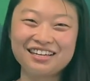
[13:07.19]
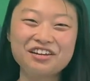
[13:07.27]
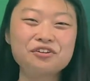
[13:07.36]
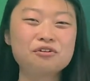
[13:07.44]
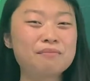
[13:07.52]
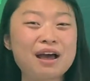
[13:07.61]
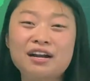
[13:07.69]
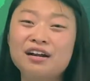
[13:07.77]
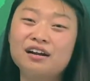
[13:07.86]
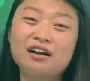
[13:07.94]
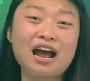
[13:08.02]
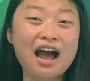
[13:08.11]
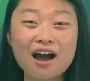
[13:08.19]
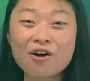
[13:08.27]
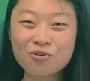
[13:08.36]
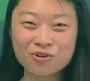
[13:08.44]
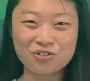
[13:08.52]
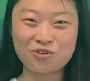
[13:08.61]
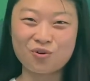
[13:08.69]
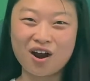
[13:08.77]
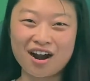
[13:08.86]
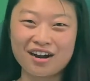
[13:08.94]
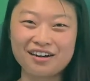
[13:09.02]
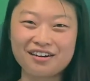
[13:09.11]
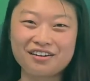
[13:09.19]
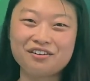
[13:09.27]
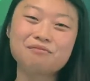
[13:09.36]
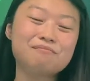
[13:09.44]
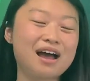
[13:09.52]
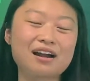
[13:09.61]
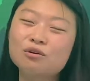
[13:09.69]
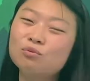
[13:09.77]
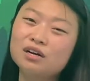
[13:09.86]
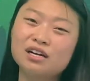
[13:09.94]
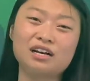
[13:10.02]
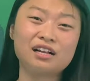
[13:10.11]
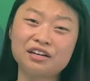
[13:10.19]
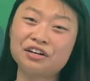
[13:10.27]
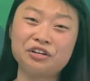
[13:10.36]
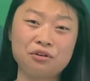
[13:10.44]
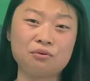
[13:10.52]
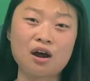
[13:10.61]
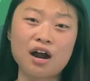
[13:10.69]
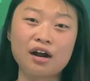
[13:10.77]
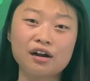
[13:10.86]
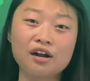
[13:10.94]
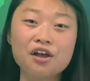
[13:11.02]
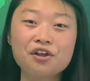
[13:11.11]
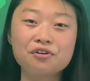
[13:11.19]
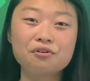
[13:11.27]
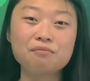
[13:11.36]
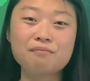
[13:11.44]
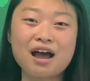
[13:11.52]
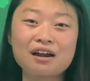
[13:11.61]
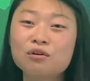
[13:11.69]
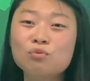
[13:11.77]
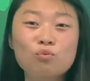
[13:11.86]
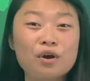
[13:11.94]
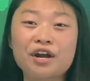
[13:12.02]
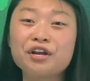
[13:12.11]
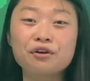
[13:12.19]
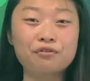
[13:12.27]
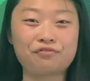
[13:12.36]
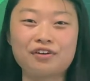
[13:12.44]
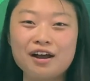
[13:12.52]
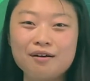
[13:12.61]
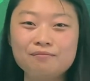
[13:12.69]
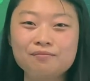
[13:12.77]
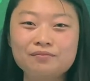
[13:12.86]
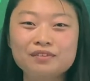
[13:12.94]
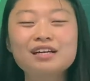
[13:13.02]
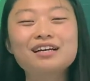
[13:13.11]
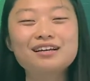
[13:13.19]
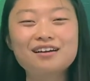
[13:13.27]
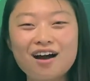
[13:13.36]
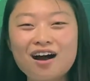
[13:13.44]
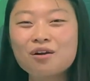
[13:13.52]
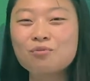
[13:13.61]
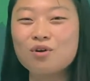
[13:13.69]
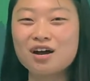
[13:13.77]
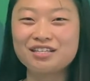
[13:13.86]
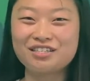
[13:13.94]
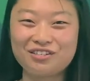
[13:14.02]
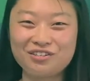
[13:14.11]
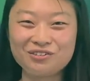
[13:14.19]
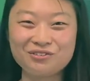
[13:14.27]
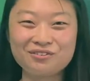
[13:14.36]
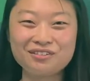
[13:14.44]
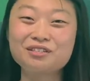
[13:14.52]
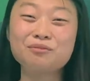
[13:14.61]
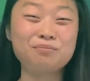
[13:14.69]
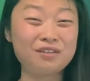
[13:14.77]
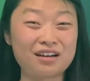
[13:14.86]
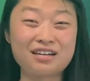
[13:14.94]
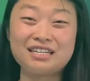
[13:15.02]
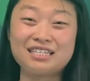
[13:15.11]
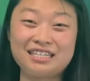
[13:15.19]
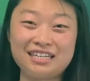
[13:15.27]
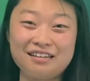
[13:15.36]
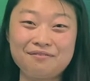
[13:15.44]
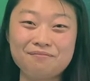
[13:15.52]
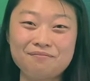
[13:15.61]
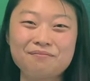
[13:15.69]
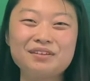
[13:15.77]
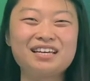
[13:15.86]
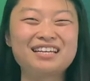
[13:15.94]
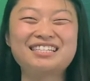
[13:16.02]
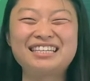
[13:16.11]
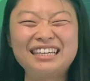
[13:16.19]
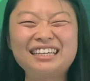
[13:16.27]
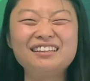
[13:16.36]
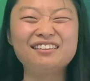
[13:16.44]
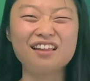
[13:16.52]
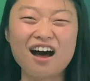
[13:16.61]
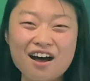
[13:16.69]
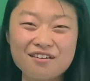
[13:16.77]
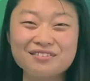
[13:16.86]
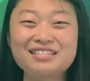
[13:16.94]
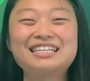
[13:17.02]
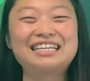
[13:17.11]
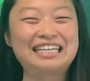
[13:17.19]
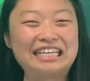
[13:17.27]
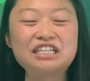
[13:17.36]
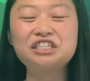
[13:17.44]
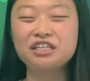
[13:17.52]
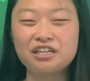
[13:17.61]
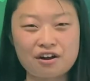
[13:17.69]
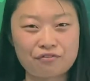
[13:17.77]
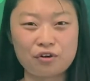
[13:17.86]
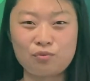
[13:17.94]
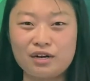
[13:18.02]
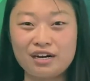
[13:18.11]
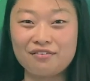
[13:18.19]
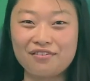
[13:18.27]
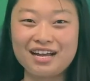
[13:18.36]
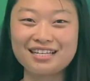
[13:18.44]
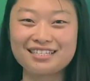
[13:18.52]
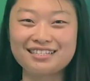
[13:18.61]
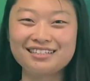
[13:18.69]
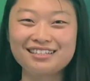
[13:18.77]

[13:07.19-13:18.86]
No matter how old you are, no matter what color you are, no matter where you're from, God wants you to be on His team because He loves each and every one of us.